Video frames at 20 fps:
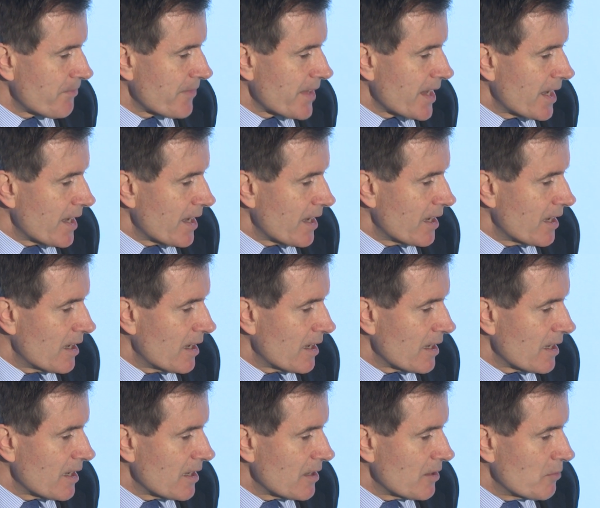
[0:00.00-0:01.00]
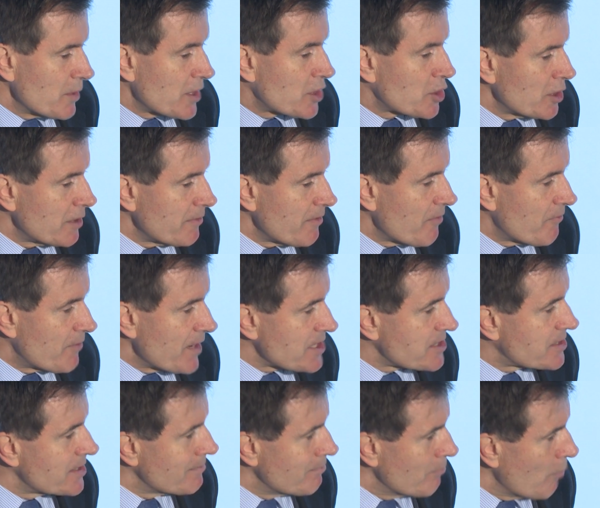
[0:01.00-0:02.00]
uh, we could have
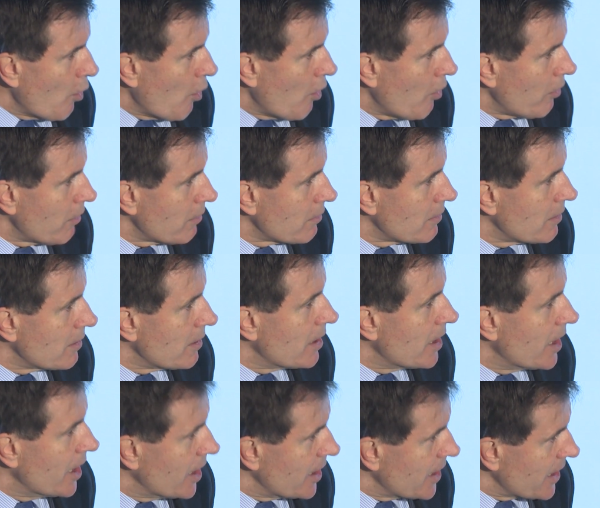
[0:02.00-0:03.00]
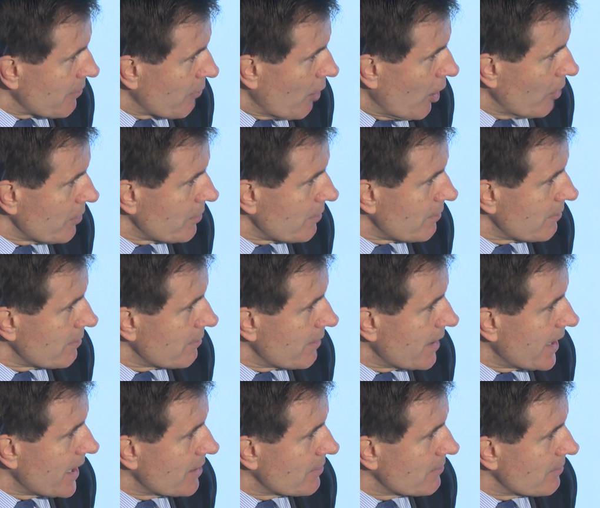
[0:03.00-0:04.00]
invested more earlier on
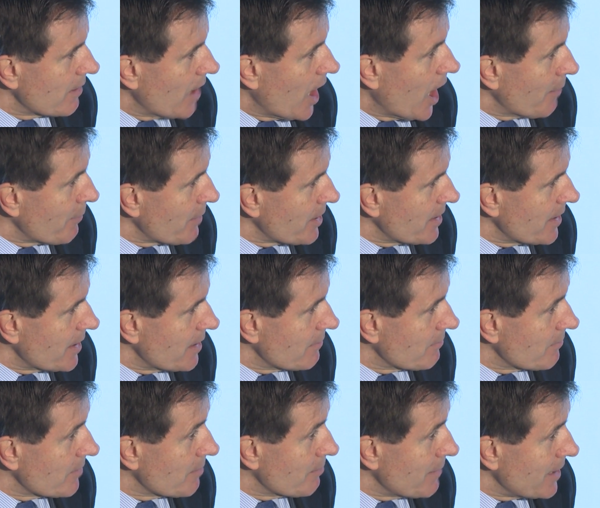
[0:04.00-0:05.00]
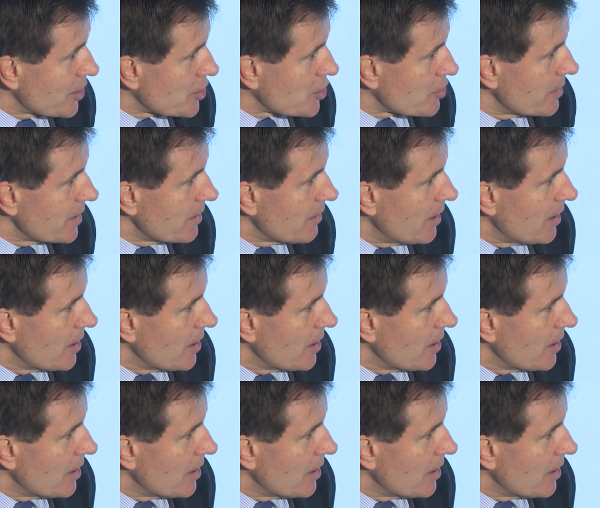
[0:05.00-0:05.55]
in arming the, the military.